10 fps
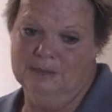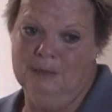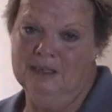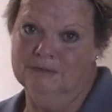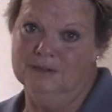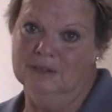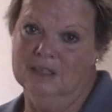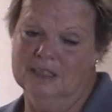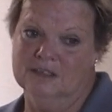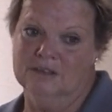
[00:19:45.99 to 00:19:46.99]
pitiful
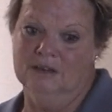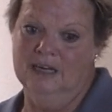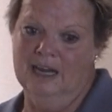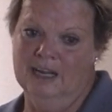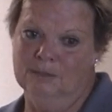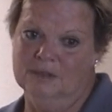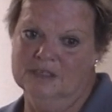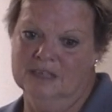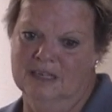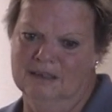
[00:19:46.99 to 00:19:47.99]
that stray animals
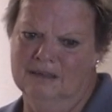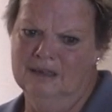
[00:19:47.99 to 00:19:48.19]
get